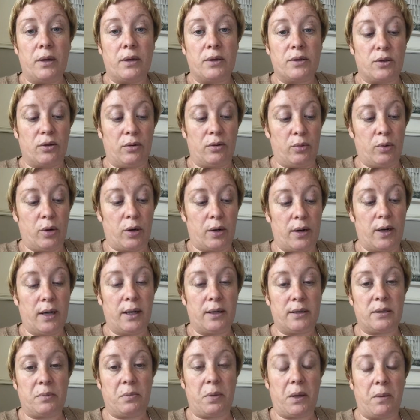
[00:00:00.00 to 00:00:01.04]
So where a
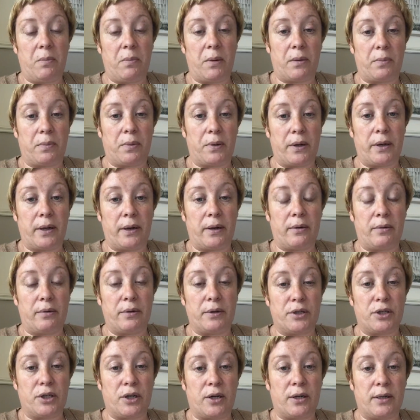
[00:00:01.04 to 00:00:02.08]
lot of people are
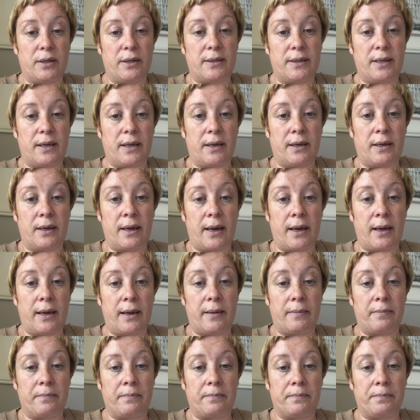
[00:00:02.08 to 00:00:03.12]
prioritising
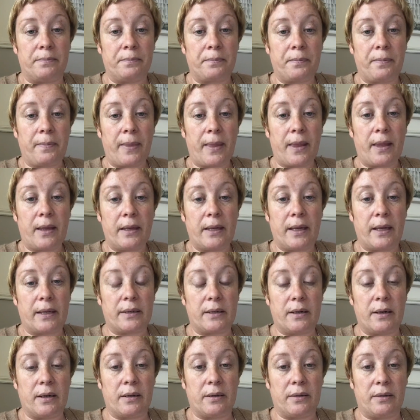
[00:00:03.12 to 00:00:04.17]

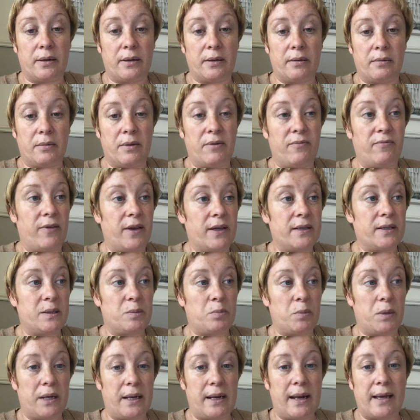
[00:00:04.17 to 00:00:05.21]
getting on the
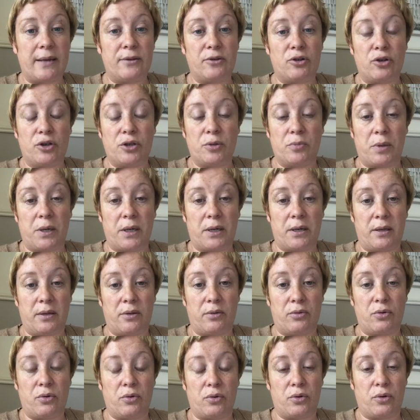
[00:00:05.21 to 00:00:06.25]
investment ladder to buying
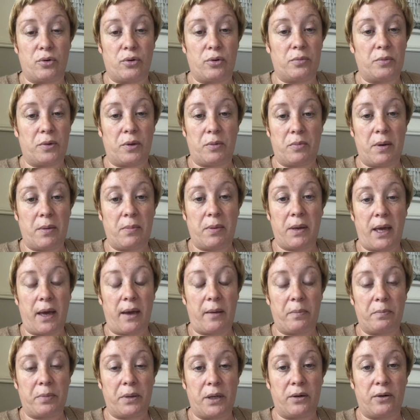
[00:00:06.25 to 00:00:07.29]
their own home, they're maybe
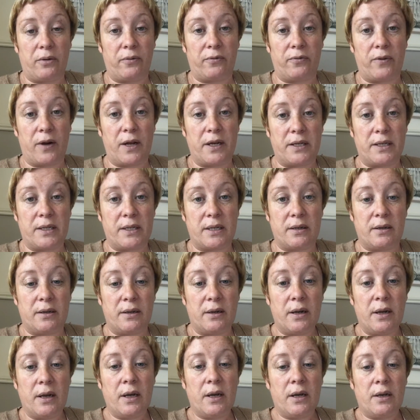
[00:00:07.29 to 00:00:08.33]
happy enough renting.
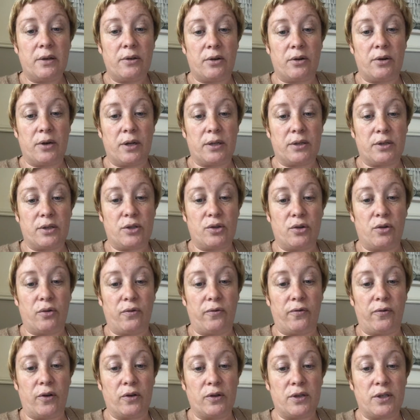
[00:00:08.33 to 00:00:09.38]
They're not so
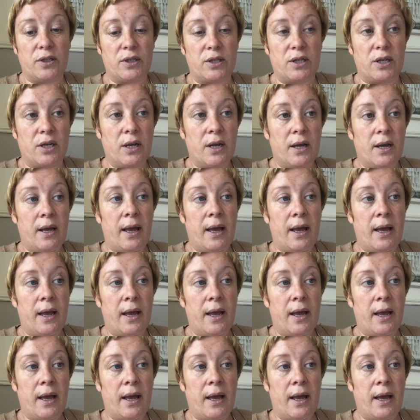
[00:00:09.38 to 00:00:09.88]
fussed.